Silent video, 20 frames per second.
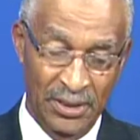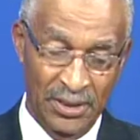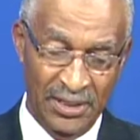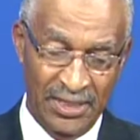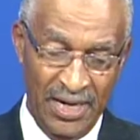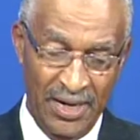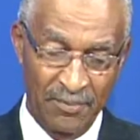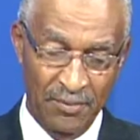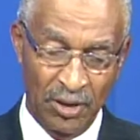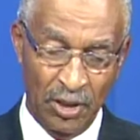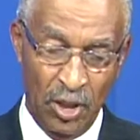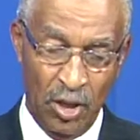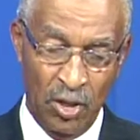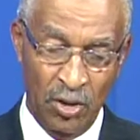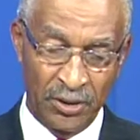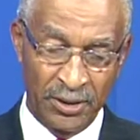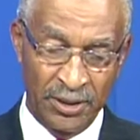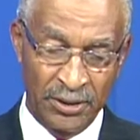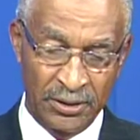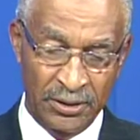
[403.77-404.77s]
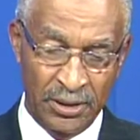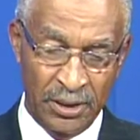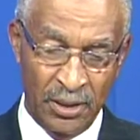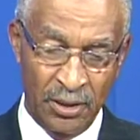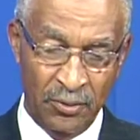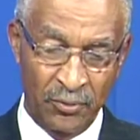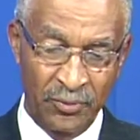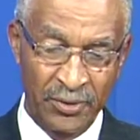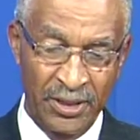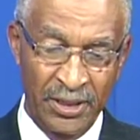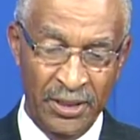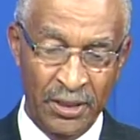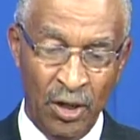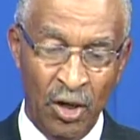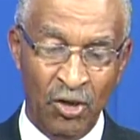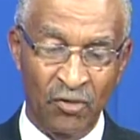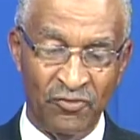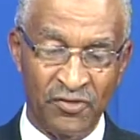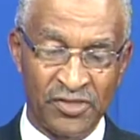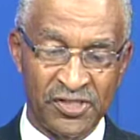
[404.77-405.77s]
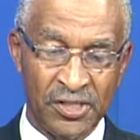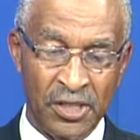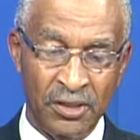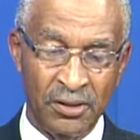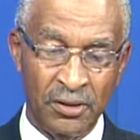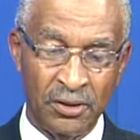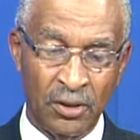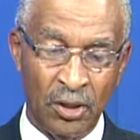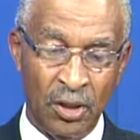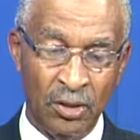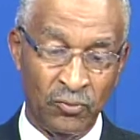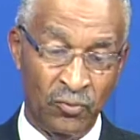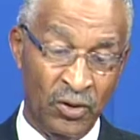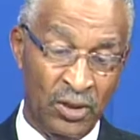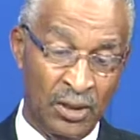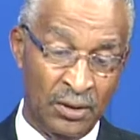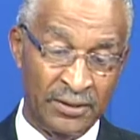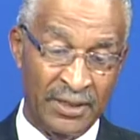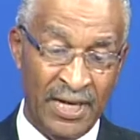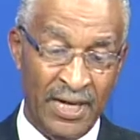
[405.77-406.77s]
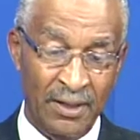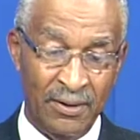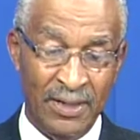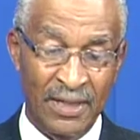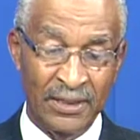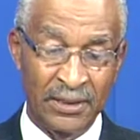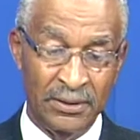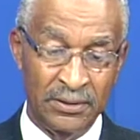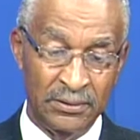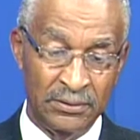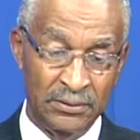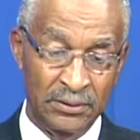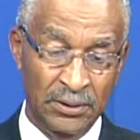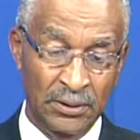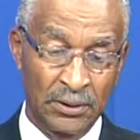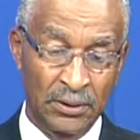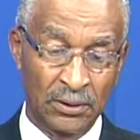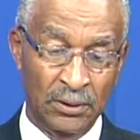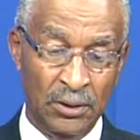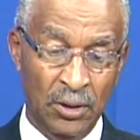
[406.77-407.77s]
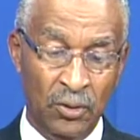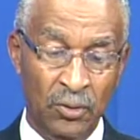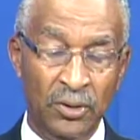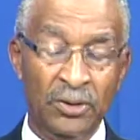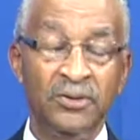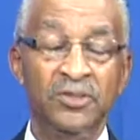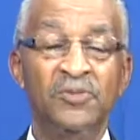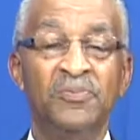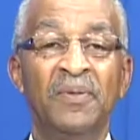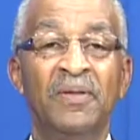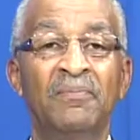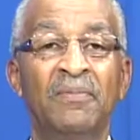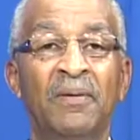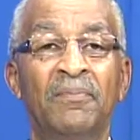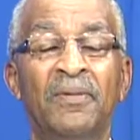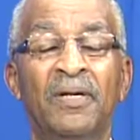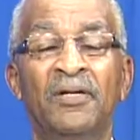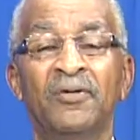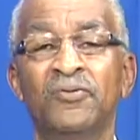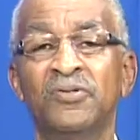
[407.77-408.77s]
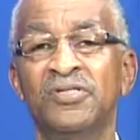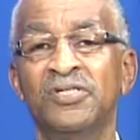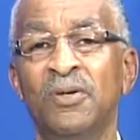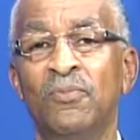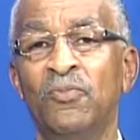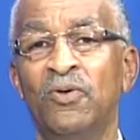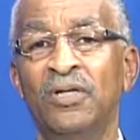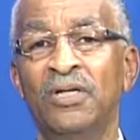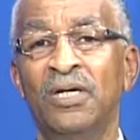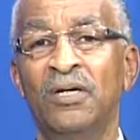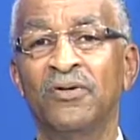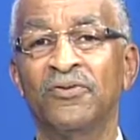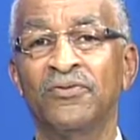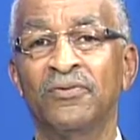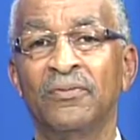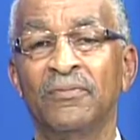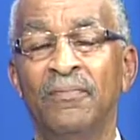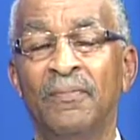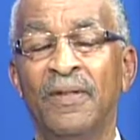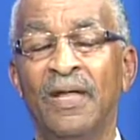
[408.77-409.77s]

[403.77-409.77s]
came along, and we all of a sudden thought, well, now I can go and spend my money with someone else.